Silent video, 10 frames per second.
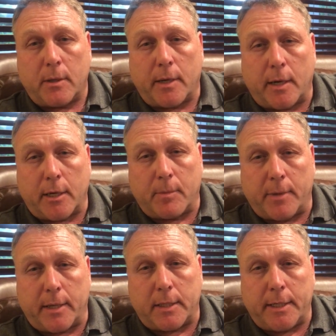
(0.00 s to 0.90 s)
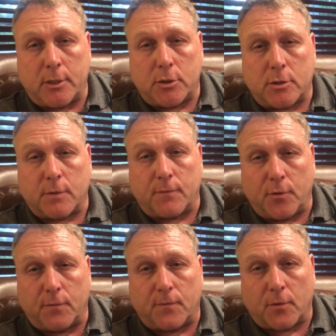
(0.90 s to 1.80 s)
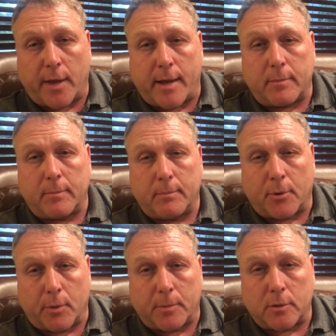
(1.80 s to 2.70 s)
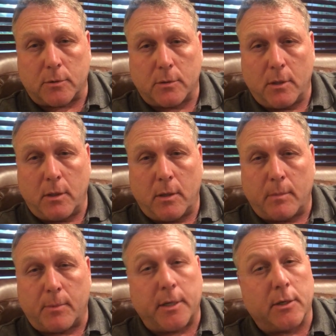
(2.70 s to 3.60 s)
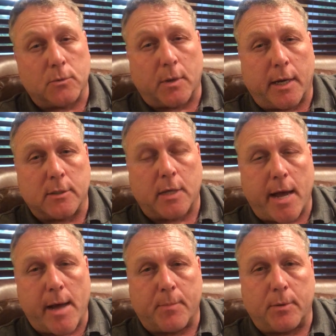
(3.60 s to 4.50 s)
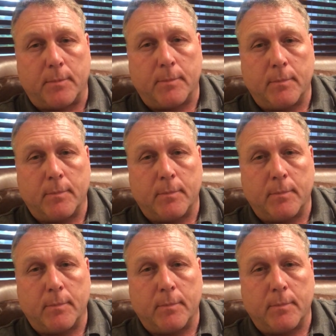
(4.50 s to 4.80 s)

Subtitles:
and I commend each of you for that purpose. But here's what has to happen.